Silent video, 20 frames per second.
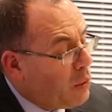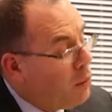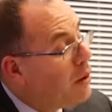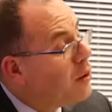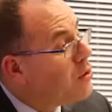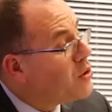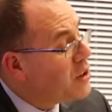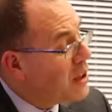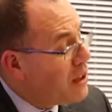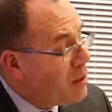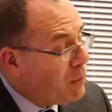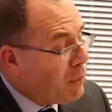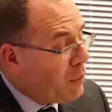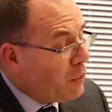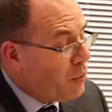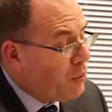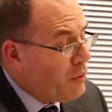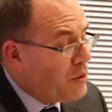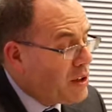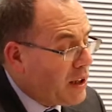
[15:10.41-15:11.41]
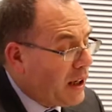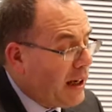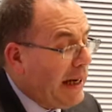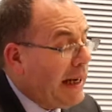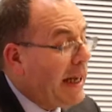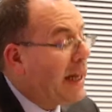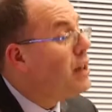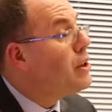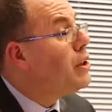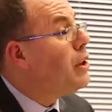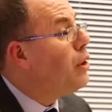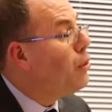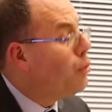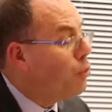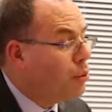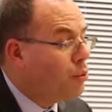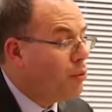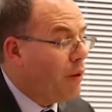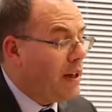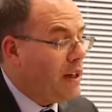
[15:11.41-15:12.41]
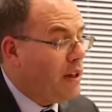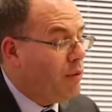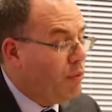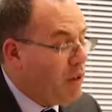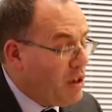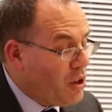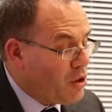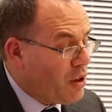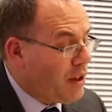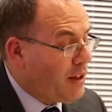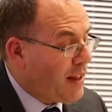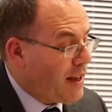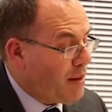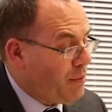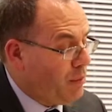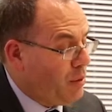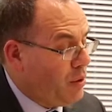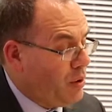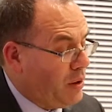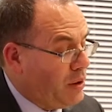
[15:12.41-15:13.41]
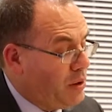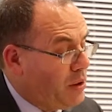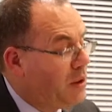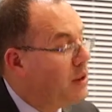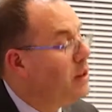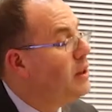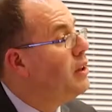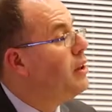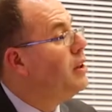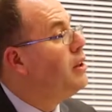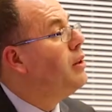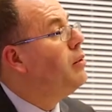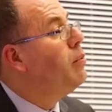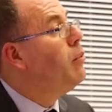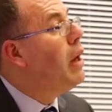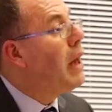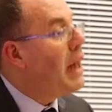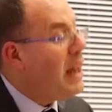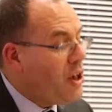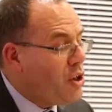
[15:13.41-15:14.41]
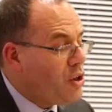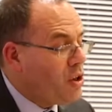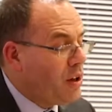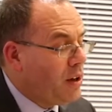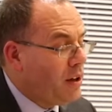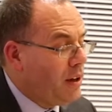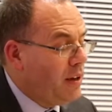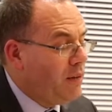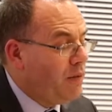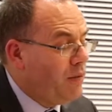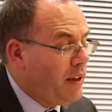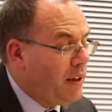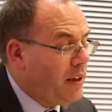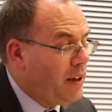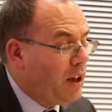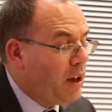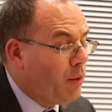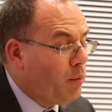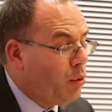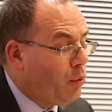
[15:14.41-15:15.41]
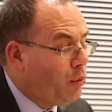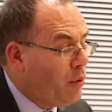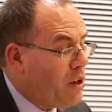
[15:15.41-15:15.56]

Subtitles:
Well, Singapore and Thailand are already reaching that point. Malaysia and Vietnam will